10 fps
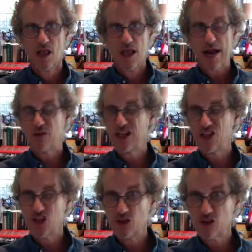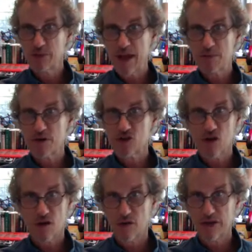I read the newspapers
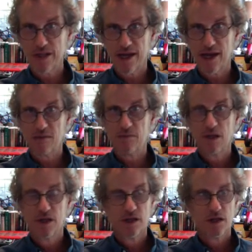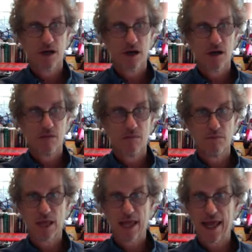all the time. And
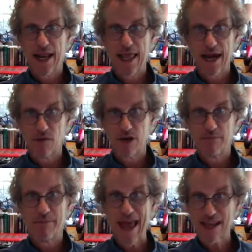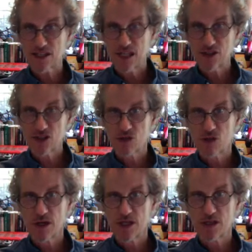I read magazine
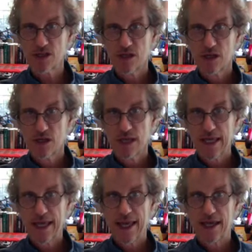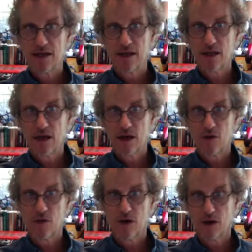stories. and,
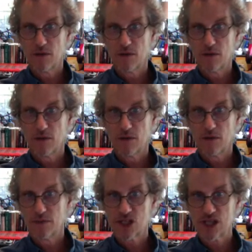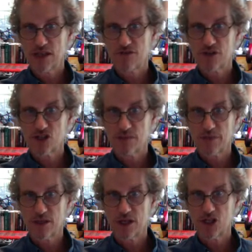see if there's something
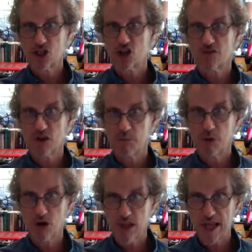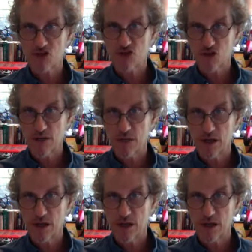that deserves a book length treatment.